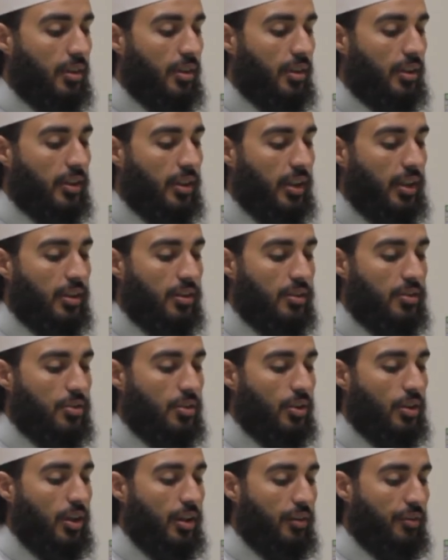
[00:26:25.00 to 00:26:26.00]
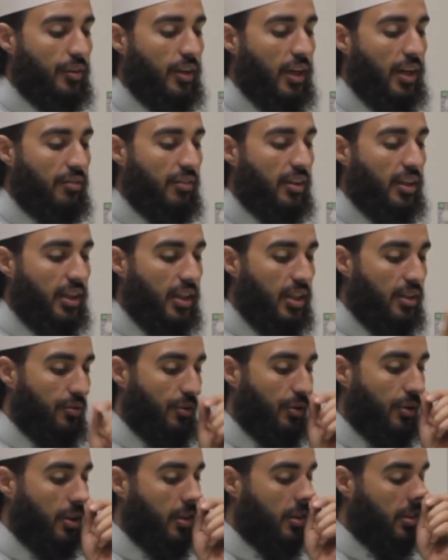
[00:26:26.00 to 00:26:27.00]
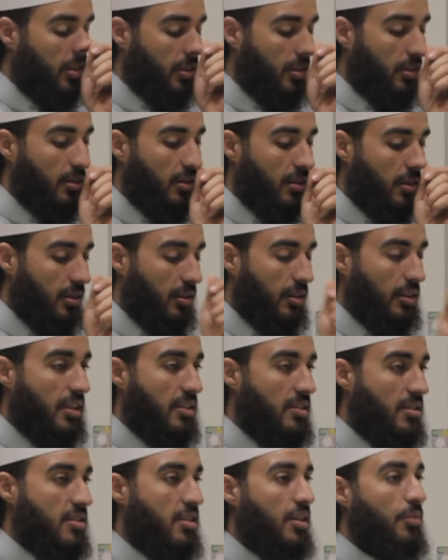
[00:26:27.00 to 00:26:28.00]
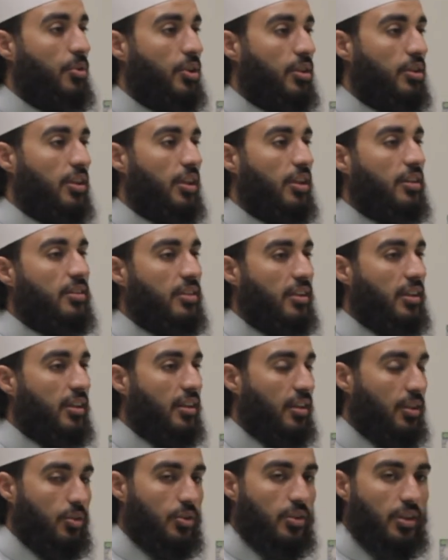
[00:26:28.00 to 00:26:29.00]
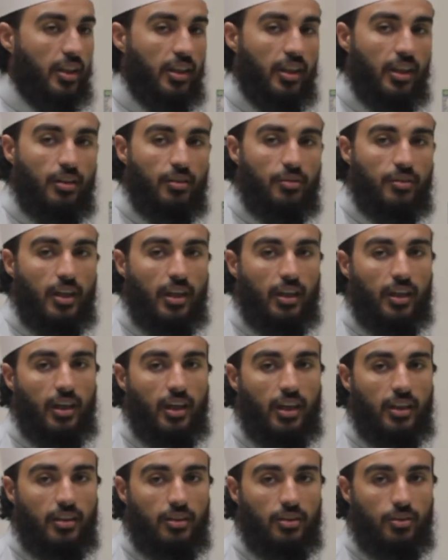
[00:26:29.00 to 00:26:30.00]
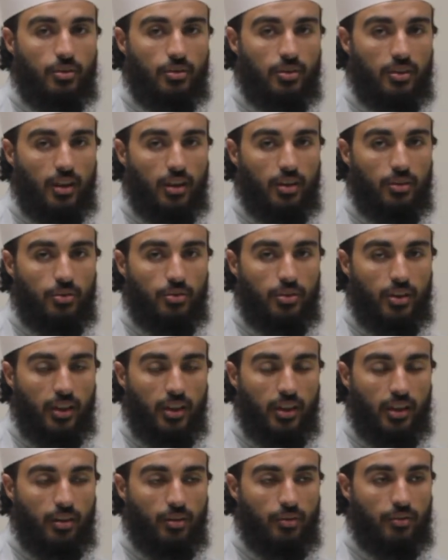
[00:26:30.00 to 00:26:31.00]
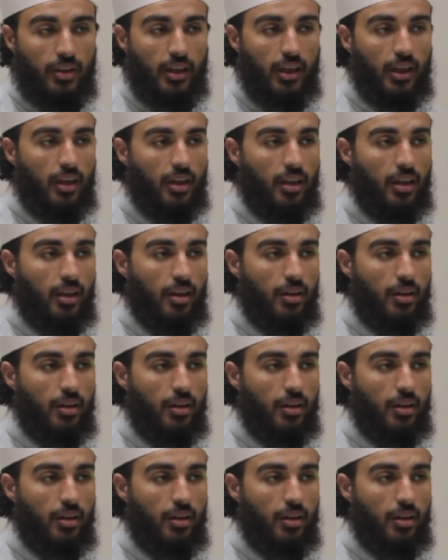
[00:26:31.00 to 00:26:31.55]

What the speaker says: Okay, so if you have the key for it, this is someone caretaker who take care of that garden, or take care of that